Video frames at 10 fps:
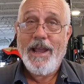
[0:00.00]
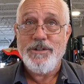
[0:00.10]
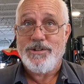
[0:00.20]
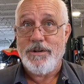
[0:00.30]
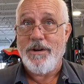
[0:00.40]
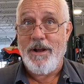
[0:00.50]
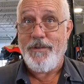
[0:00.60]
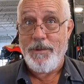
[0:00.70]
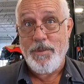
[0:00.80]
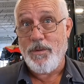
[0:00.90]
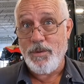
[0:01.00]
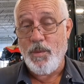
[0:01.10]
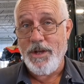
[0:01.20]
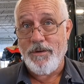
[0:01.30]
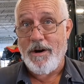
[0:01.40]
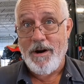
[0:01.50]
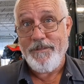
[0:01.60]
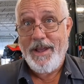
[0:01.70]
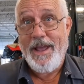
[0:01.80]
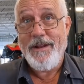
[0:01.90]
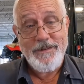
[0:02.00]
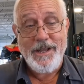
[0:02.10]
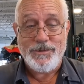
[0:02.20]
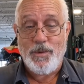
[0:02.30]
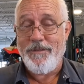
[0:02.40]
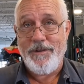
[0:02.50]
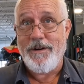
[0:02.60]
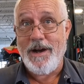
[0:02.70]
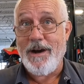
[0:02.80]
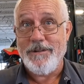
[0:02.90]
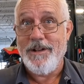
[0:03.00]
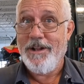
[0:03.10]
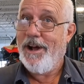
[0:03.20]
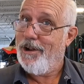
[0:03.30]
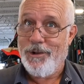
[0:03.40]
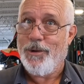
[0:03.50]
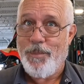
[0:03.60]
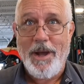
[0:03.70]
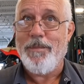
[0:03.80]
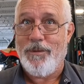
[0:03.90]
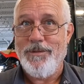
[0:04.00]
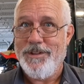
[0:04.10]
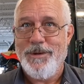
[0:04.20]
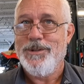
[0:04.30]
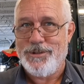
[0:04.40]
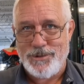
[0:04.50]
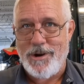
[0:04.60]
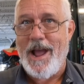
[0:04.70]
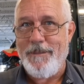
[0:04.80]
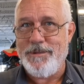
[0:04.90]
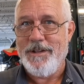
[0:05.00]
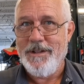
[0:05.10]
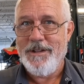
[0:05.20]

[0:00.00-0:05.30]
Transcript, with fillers: And sure enough, he pulled the wheel off, and guess what fell out? A little pebble that was trapped.